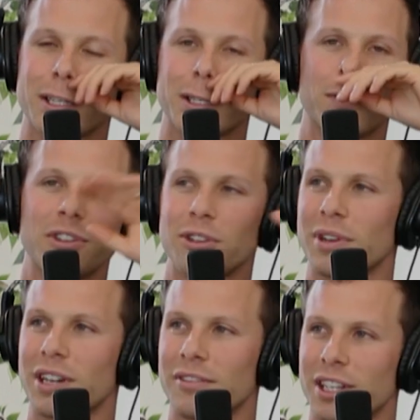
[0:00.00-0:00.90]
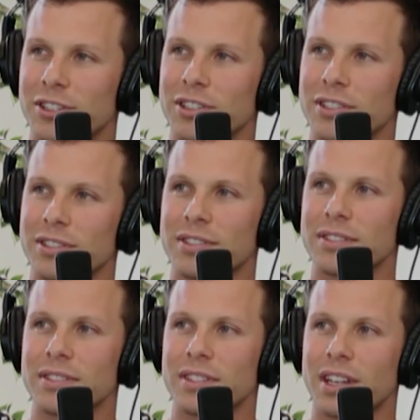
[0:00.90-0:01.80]
you do your
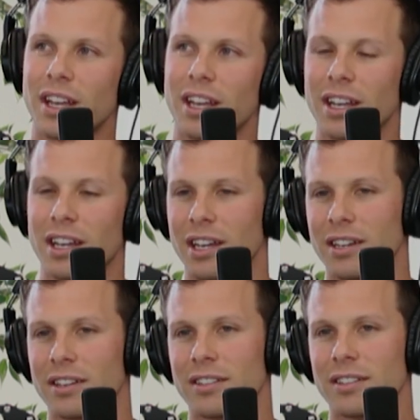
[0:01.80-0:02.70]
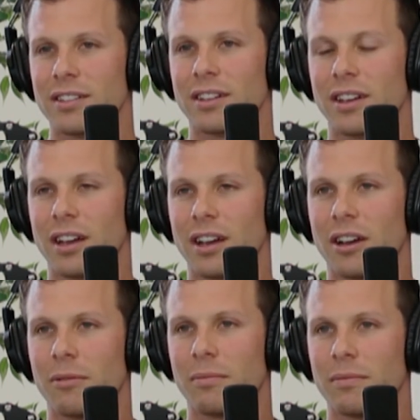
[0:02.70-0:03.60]
renovations, and
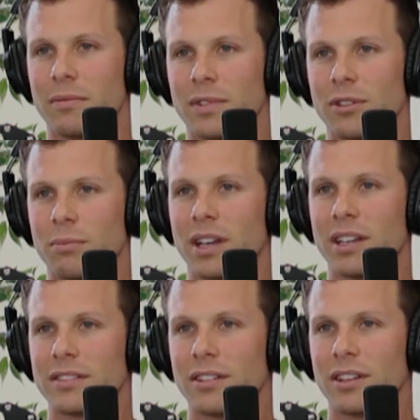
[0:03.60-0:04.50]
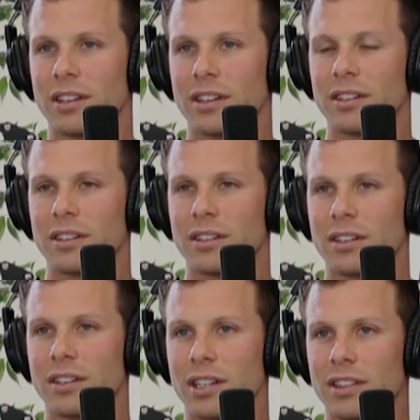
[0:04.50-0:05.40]
you basically
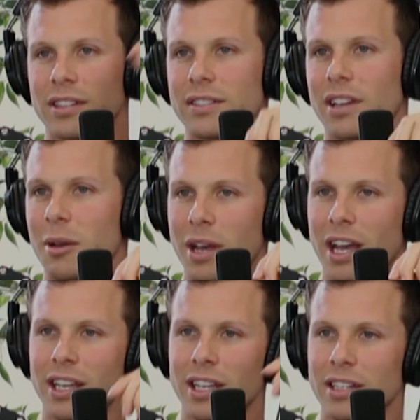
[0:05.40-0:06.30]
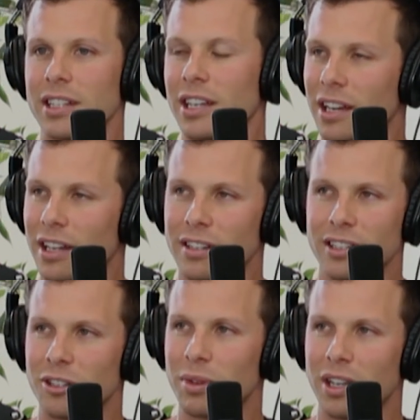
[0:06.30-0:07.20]
get this guy back in at the end,
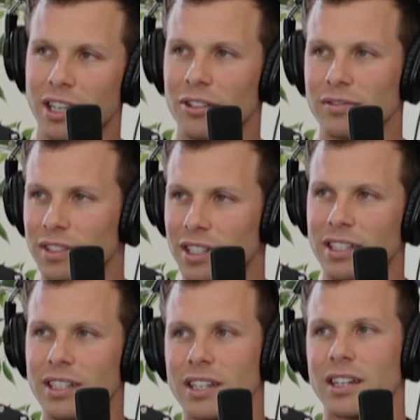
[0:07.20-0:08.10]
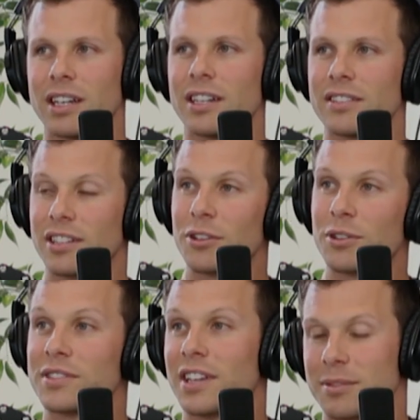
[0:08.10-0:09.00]
and you pay another fee. He does another
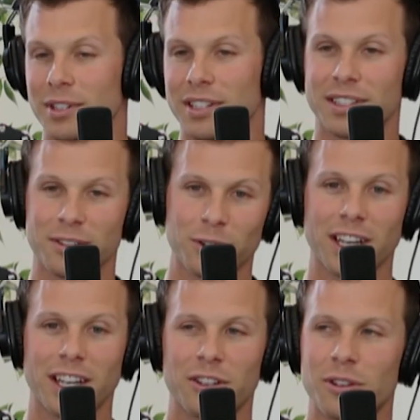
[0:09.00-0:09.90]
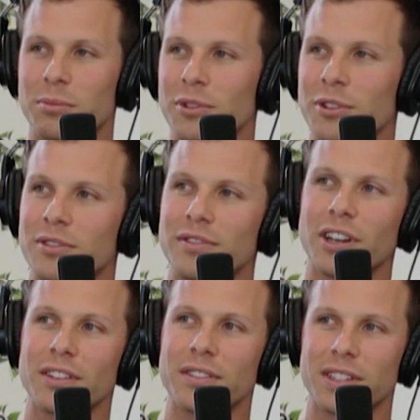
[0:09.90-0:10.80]
assessment. He says, okay, you improved
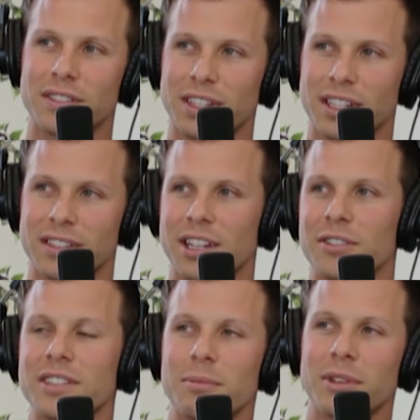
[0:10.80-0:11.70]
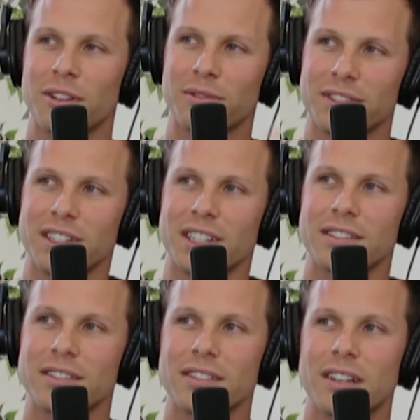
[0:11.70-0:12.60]
all of these things. Now send me the receipts.